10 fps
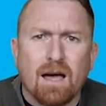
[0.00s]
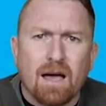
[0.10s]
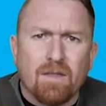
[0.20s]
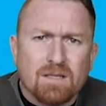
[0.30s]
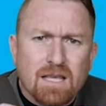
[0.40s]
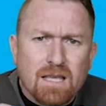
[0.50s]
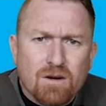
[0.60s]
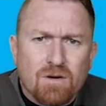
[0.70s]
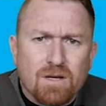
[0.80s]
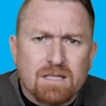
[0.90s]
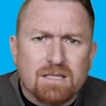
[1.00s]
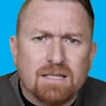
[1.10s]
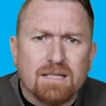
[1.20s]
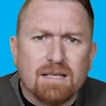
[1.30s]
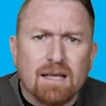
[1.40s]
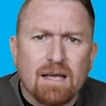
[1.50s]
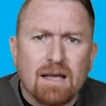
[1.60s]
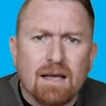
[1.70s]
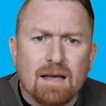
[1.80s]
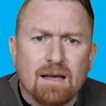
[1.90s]
And this increased
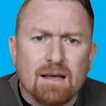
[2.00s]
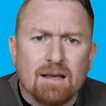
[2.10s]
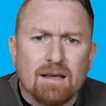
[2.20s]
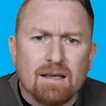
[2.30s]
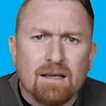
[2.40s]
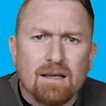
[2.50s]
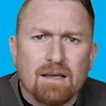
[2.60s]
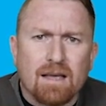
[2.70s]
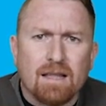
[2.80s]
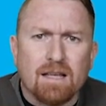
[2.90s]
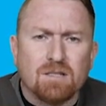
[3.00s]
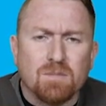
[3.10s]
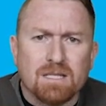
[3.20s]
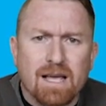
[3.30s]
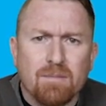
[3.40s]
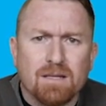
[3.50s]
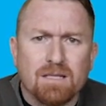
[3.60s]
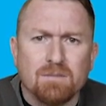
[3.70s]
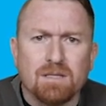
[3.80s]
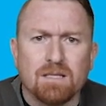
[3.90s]
uh, LH
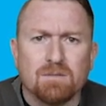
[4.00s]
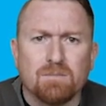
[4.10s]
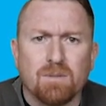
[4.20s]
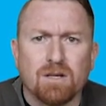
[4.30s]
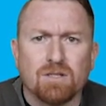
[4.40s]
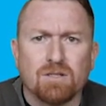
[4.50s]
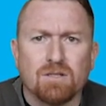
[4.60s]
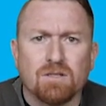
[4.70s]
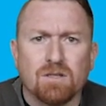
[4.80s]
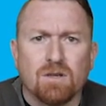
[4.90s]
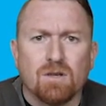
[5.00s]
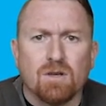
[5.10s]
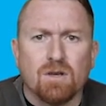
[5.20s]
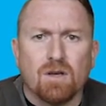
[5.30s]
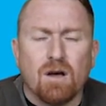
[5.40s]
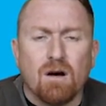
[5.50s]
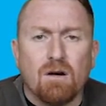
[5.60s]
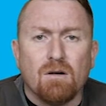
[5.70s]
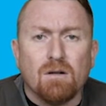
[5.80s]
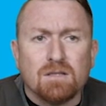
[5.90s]
metabolism in these patients
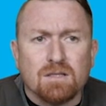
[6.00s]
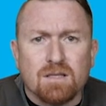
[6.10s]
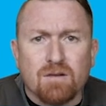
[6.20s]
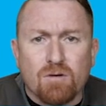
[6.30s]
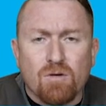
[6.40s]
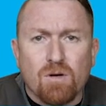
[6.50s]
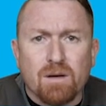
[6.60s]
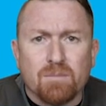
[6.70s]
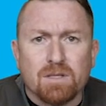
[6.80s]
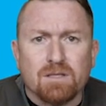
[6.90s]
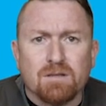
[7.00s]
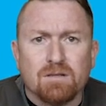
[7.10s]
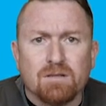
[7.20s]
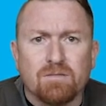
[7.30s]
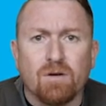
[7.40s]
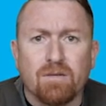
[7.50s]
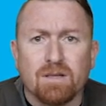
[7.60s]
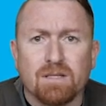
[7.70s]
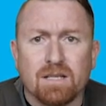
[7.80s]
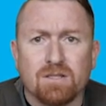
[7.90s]
alters the requirement for
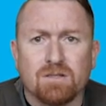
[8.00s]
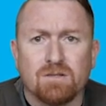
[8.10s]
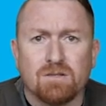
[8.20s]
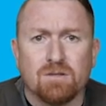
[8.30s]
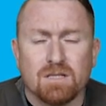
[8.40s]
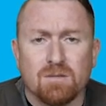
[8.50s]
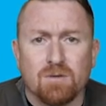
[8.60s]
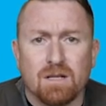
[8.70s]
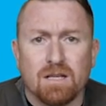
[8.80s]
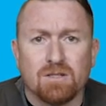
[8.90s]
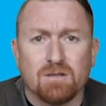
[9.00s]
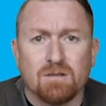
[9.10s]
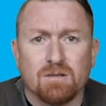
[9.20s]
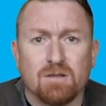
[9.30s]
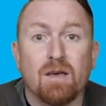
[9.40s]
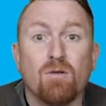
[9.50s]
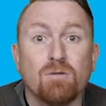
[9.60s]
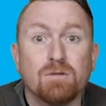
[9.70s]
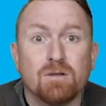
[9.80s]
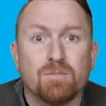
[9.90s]
FSH during stimulation. So they
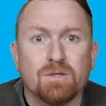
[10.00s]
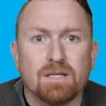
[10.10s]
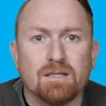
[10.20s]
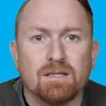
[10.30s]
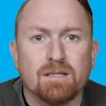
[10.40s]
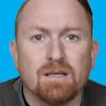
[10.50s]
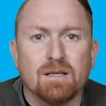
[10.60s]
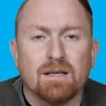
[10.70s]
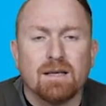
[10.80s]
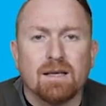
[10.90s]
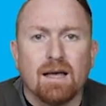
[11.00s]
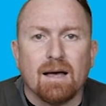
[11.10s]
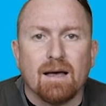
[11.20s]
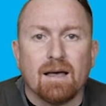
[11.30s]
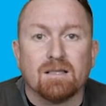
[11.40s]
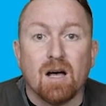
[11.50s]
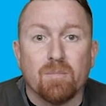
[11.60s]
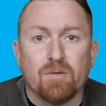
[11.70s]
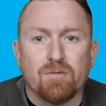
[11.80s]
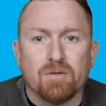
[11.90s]
also present uh, as
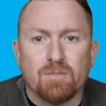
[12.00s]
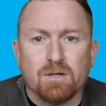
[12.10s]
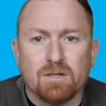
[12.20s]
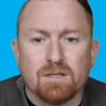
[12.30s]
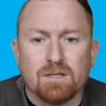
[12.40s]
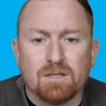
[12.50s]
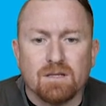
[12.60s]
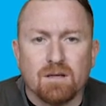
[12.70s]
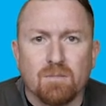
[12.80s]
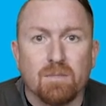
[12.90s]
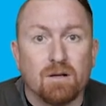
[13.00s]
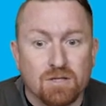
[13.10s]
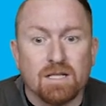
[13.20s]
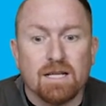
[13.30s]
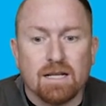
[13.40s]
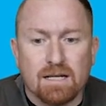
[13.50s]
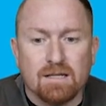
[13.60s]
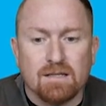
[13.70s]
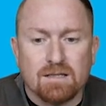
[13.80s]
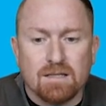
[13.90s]
hyperresponders, but are genetically
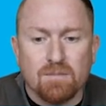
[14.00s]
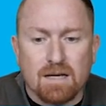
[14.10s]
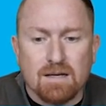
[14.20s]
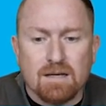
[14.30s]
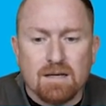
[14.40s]
dissimilar.